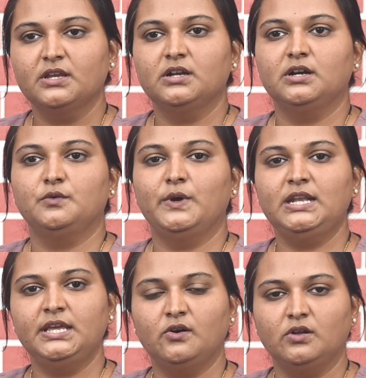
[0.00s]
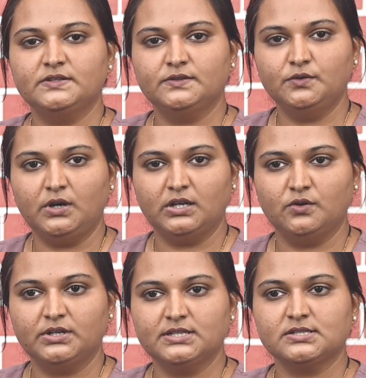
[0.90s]
While he also
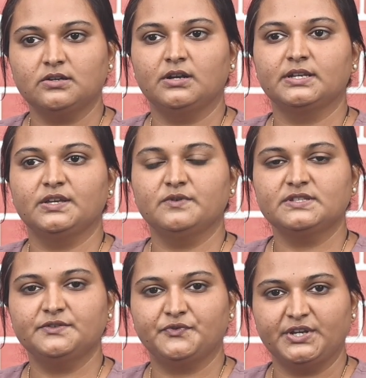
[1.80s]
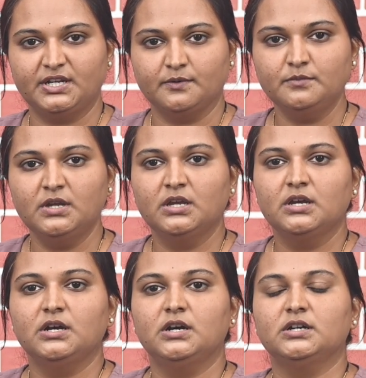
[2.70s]
allowed us or gave us the freedom
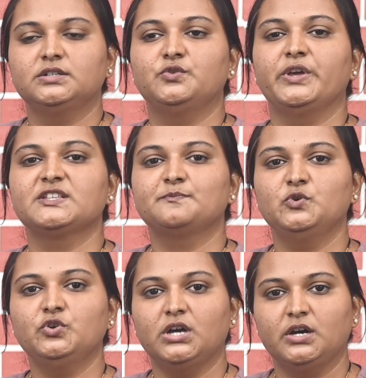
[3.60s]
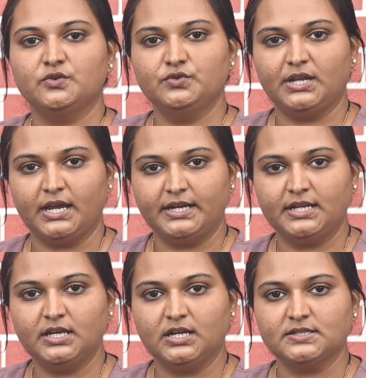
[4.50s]
to explore our own
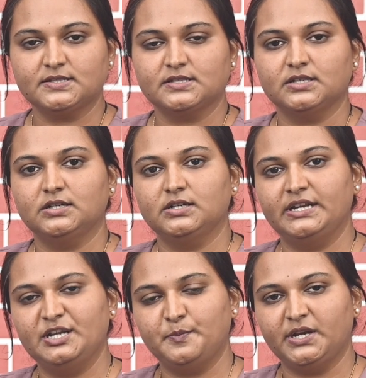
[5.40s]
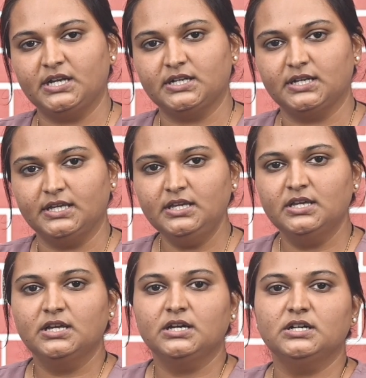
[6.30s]
ideas independently,
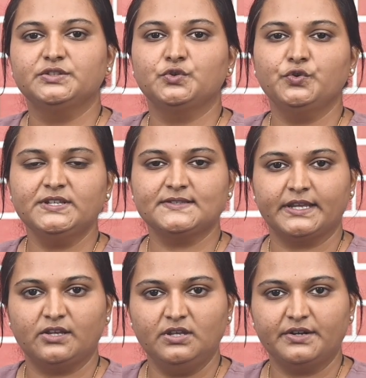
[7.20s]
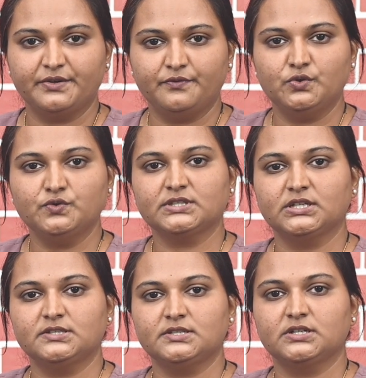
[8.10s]
through his regular reviews,
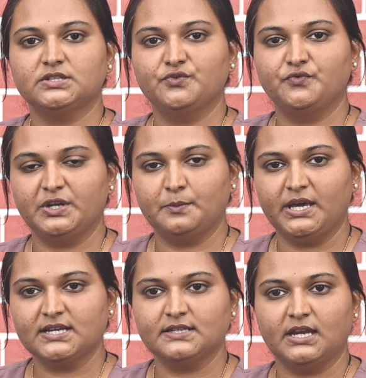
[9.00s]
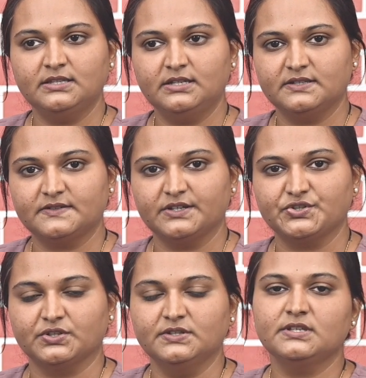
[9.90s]
constructive feedbacks, and the
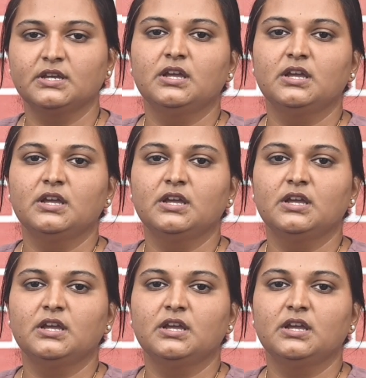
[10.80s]
discussions,